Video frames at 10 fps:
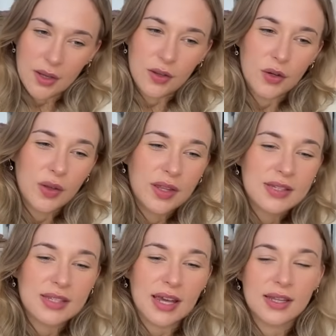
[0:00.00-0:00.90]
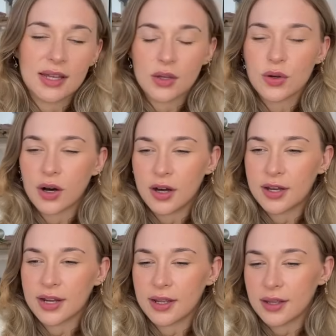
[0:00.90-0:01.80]
You know, they say like you
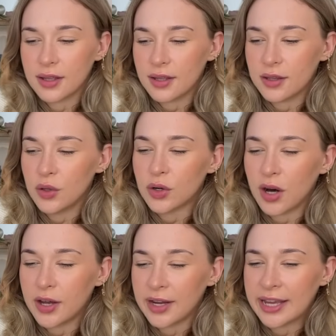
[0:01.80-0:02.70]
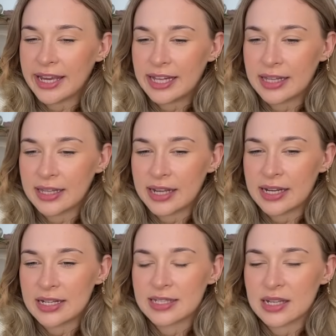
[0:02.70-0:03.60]
can't you can't heal
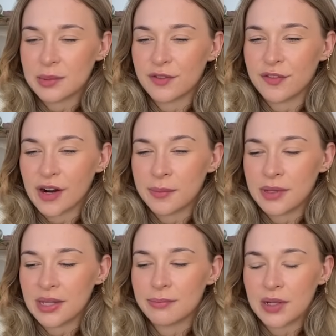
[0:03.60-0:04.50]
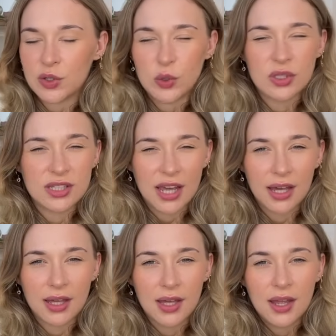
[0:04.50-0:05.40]
in the same environment that made you
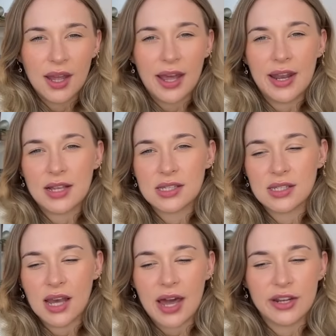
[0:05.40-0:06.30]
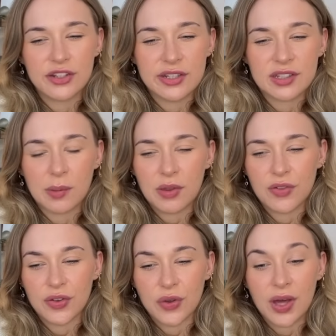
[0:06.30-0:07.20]
sick. And that's the energy that's coming
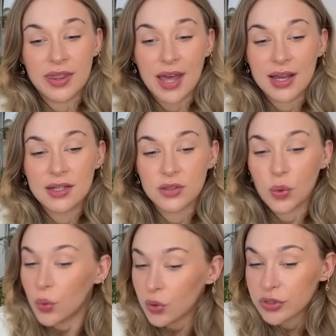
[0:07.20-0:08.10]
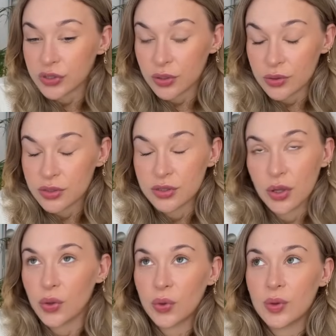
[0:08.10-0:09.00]
through. And that is also
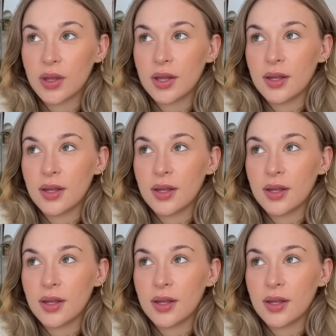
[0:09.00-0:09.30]
so